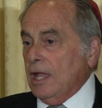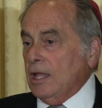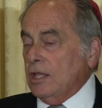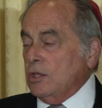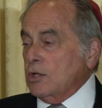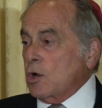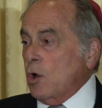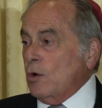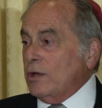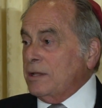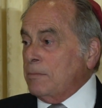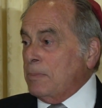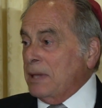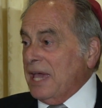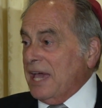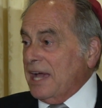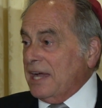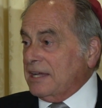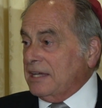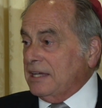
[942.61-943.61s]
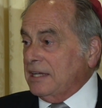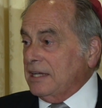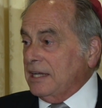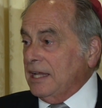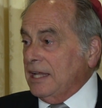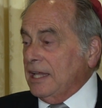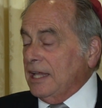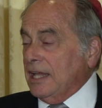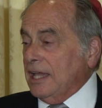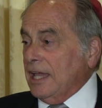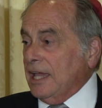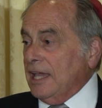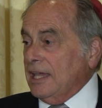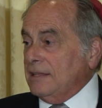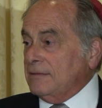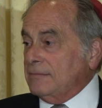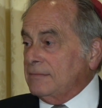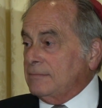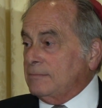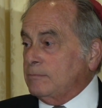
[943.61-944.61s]
you go in the back,
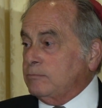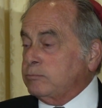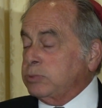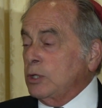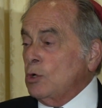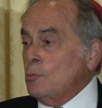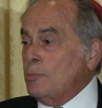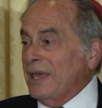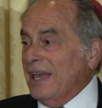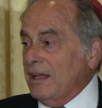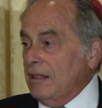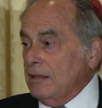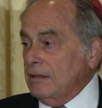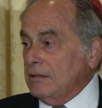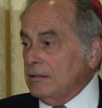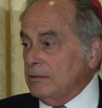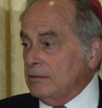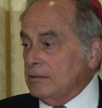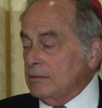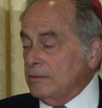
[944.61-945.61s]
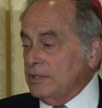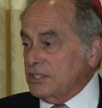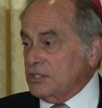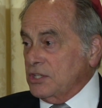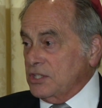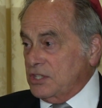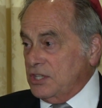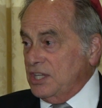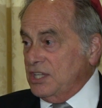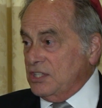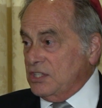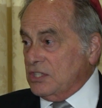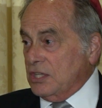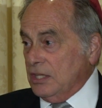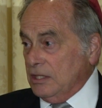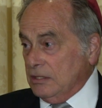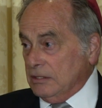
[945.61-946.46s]
and Bluebell, which is his